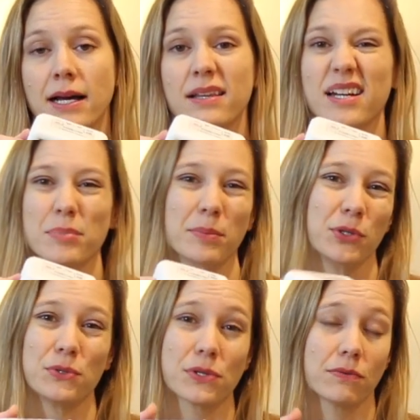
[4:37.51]
A lot of people
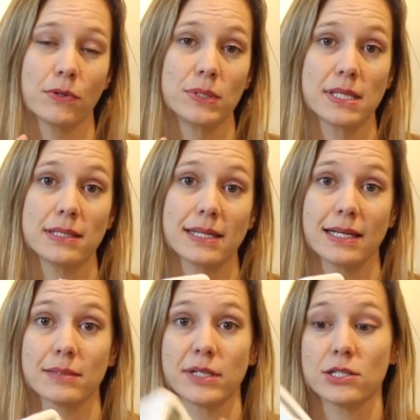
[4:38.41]
use their phones these
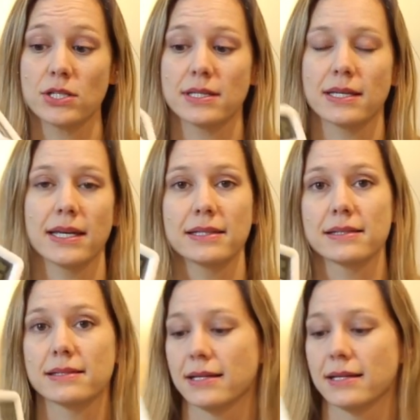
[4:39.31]
days, but just in case, it's